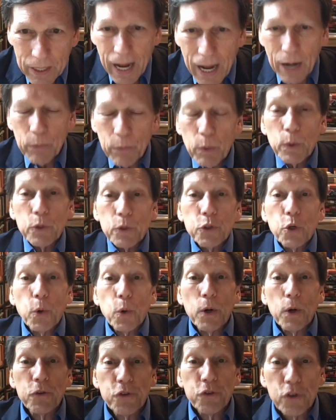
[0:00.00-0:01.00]
And we were
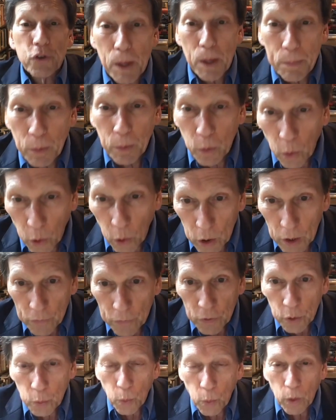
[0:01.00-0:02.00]
torturing people all
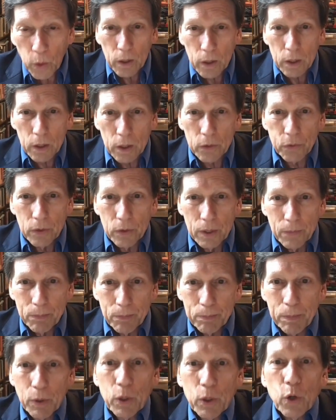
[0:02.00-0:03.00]
over the world
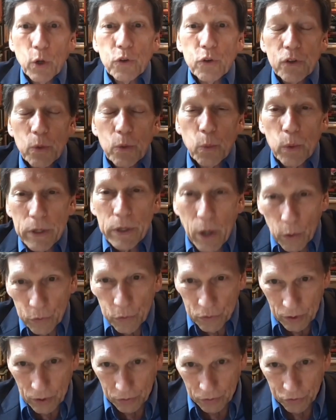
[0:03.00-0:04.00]
because there were no
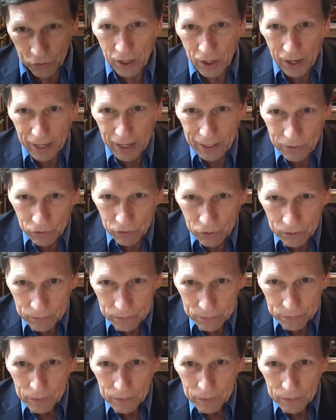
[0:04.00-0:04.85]
such ties.